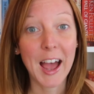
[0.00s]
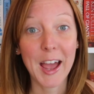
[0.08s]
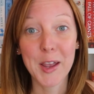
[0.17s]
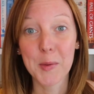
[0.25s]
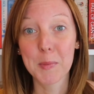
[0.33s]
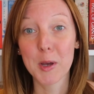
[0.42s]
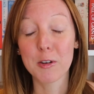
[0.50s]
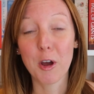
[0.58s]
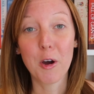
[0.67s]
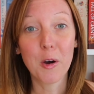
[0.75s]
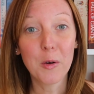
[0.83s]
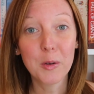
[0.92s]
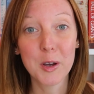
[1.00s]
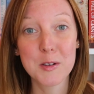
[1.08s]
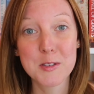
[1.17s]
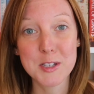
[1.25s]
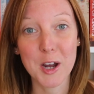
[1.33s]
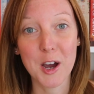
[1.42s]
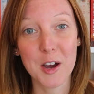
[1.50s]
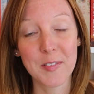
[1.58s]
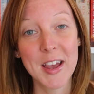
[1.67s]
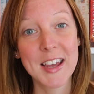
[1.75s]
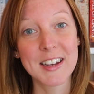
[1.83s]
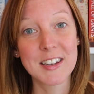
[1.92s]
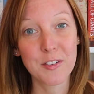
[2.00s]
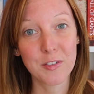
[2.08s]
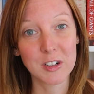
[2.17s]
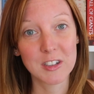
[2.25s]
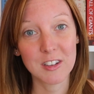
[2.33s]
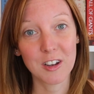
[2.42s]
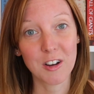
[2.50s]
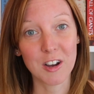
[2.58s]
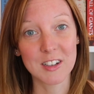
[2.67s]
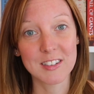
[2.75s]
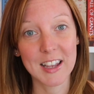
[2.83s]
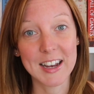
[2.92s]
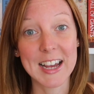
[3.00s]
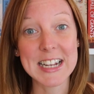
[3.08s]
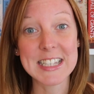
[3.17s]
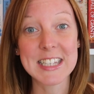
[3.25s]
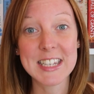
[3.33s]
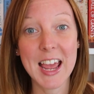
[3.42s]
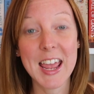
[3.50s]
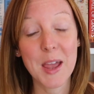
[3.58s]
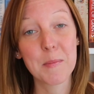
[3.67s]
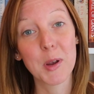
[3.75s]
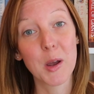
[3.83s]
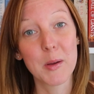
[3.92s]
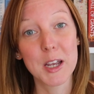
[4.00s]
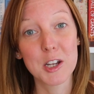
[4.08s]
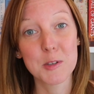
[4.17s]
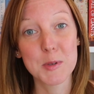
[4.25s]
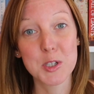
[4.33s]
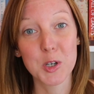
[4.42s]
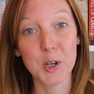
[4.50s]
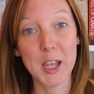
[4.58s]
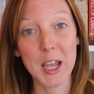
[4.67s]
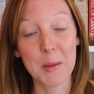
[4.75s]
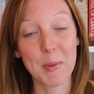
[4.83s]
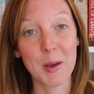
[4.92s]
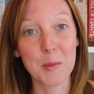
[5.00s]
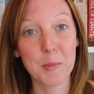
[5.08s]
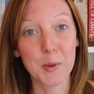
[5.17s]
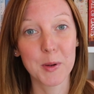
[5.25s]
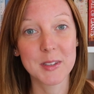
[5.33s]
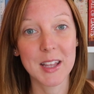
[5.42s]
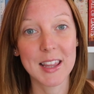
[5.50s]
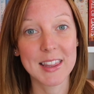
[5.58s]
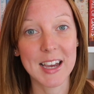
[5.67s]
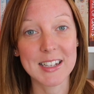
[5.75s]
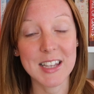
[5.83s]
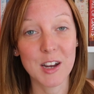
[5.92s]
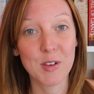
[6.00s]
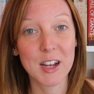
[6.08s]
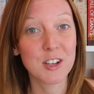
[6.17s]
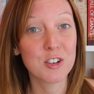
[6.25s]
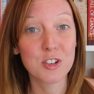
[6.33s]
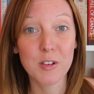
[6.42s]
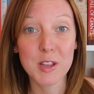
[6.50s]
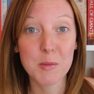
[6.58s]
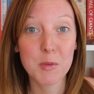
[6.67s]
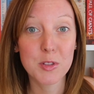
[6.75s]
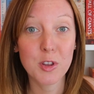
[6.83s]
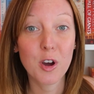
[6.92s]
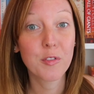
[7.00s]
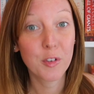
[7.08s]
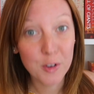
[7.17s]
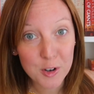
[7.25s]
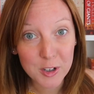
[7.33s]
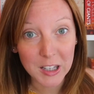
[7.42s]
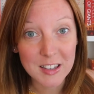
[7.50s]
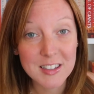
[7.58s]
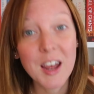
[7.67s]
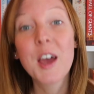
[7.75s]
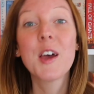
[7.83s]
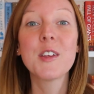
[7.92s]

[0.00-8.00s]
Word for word: I upload a whole host of different content, and today I'm going to be talking about the books that I read during the month of August.